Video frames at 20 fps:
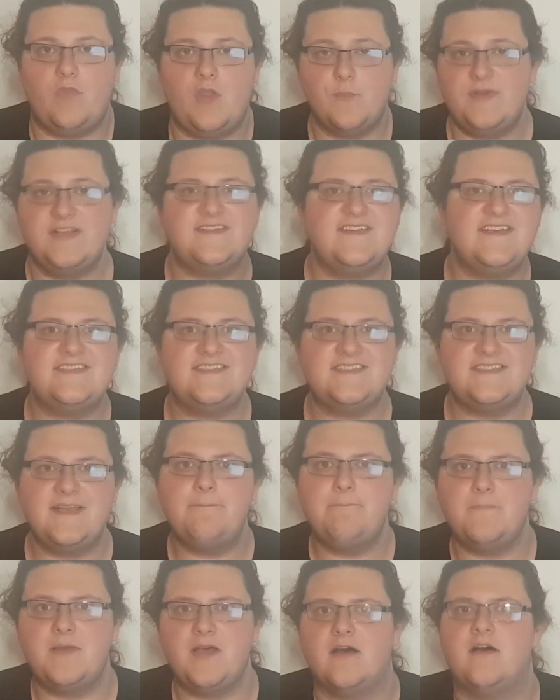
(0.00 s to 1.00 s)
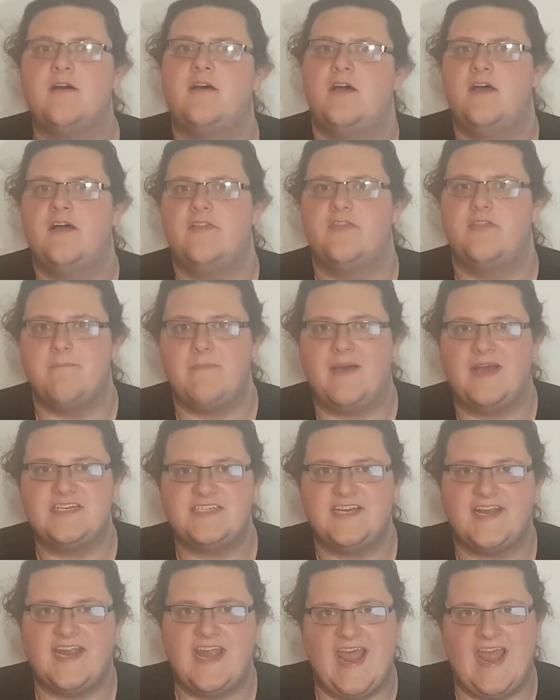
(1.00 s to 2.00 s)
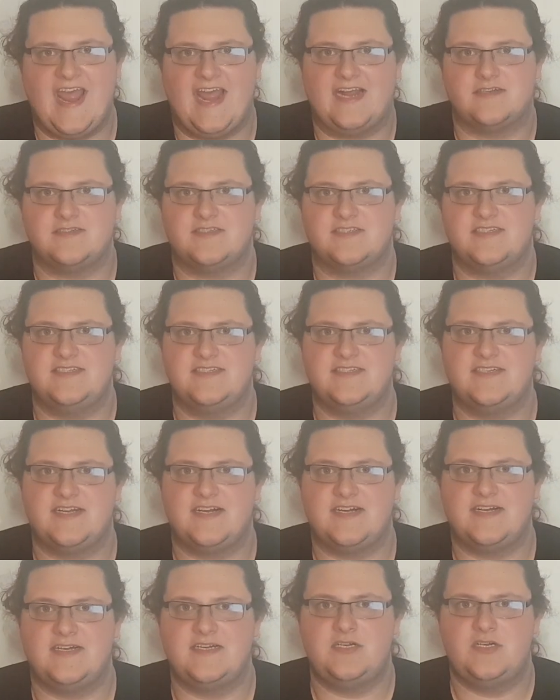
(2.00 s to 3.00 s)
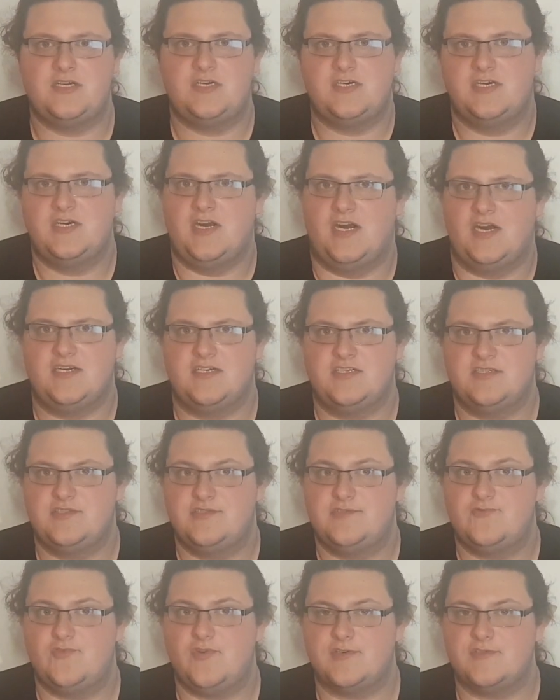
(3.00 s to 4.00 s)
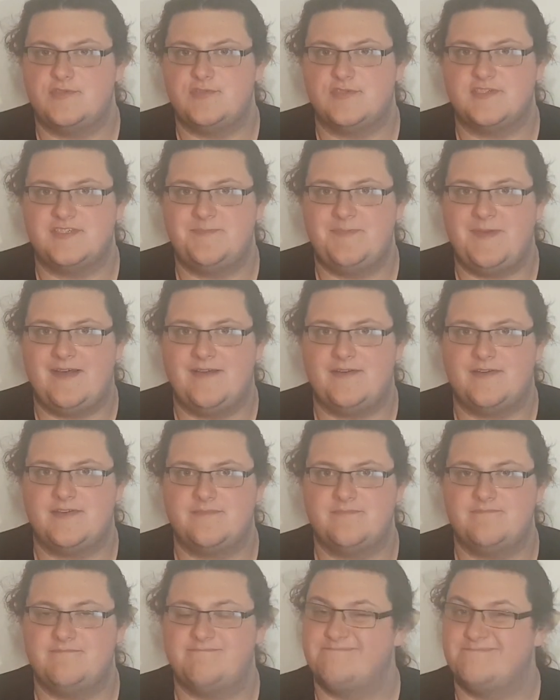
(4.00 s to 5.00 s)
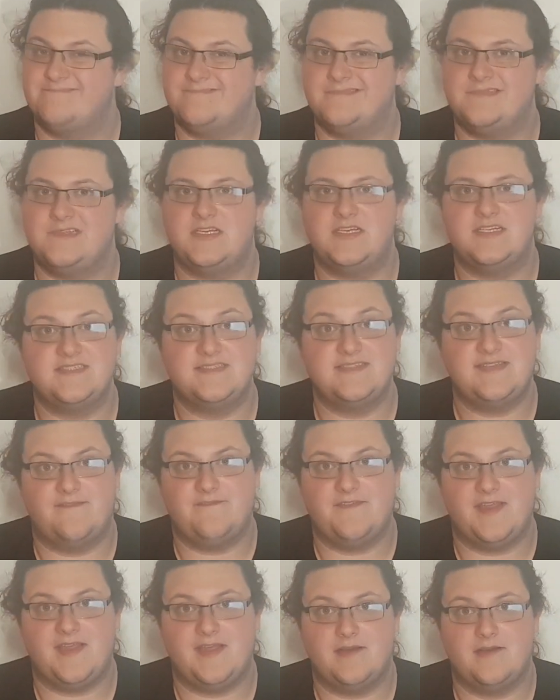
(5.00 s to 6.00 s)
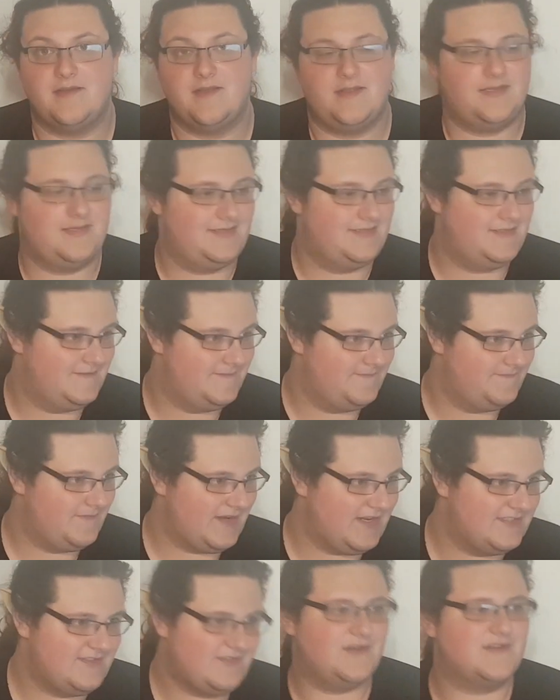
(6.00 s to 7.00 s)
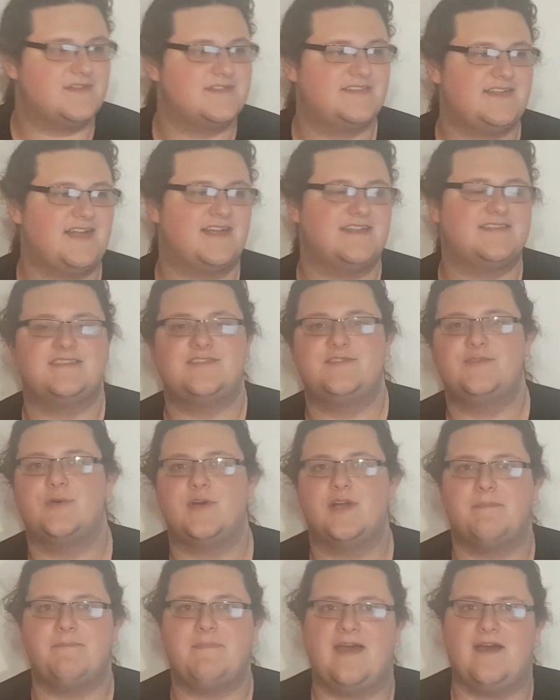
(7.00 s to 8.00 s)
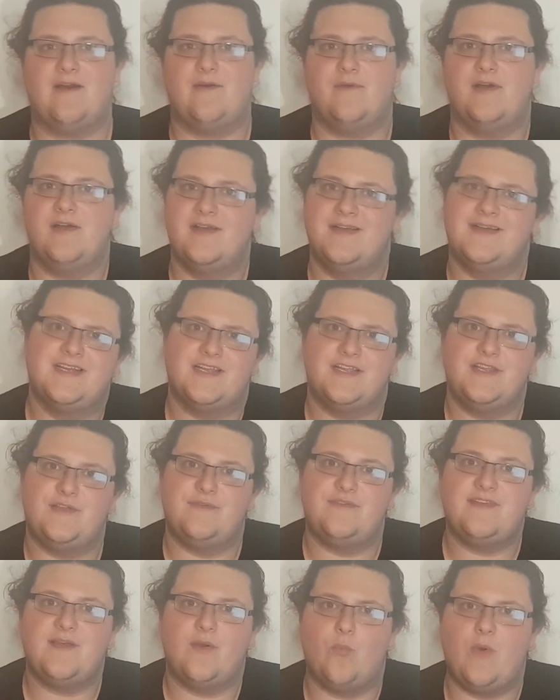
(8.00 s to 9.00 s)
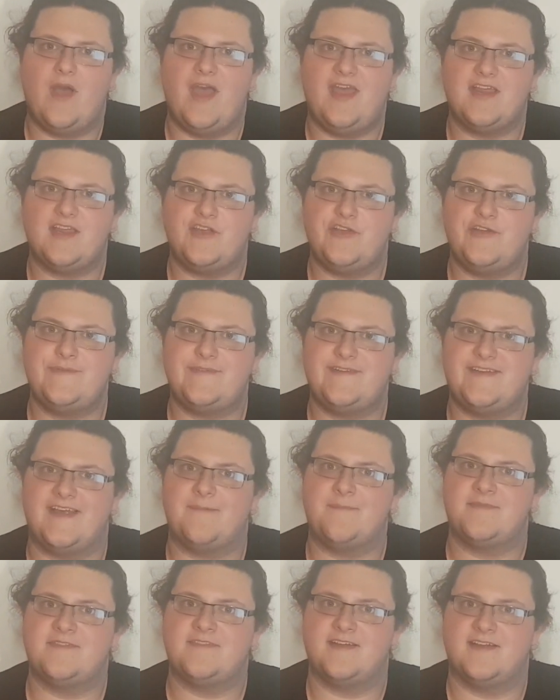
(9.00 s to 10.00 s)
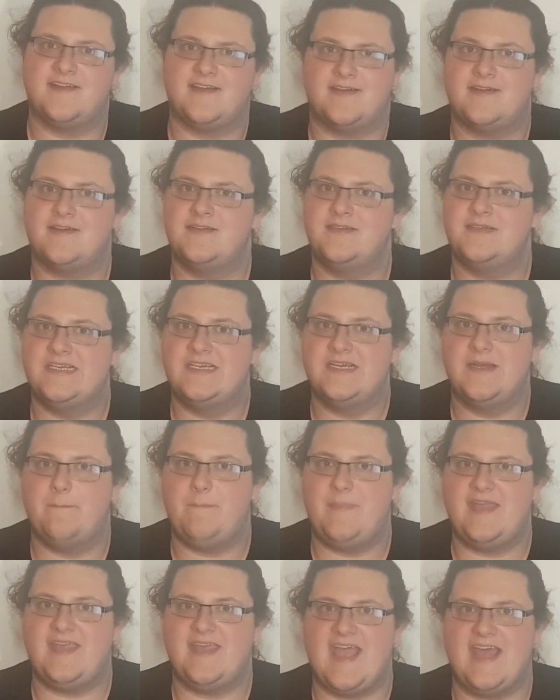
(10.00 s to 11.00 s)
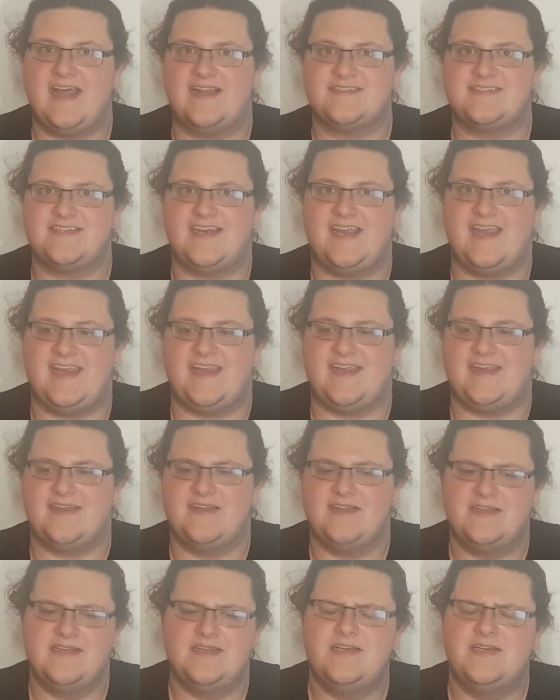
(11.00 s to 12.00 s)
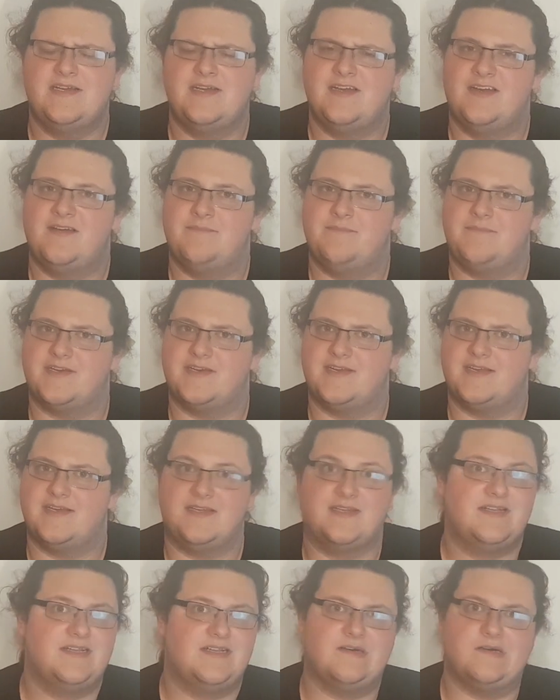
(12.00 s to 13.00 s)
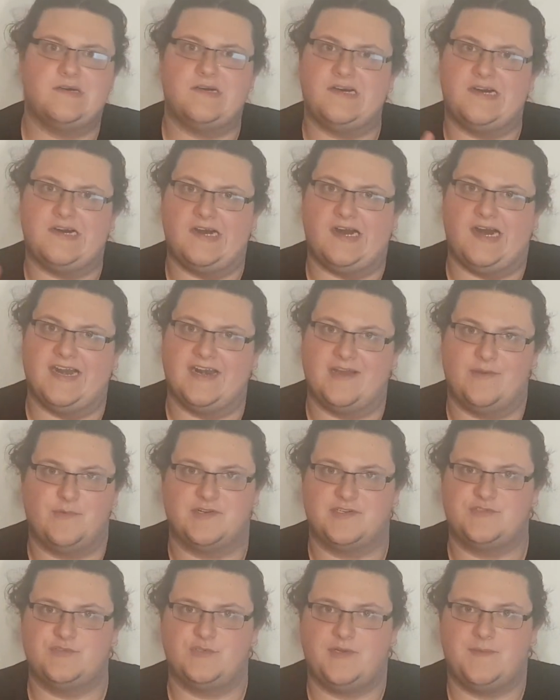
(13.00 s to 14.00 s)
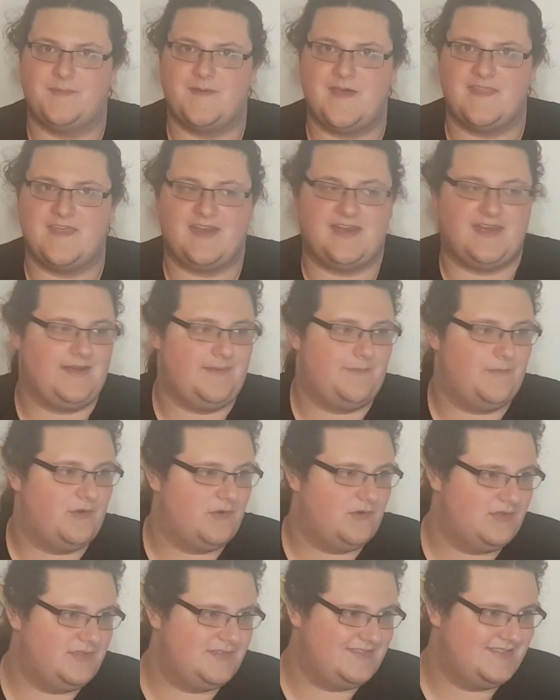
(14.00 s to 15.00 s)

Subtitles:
We see Simba, the magic cat, and Doc talks about something... And Doc starts to talk about using wet Q-tips to beat cats in heat. But I don't want to talk about that anymore.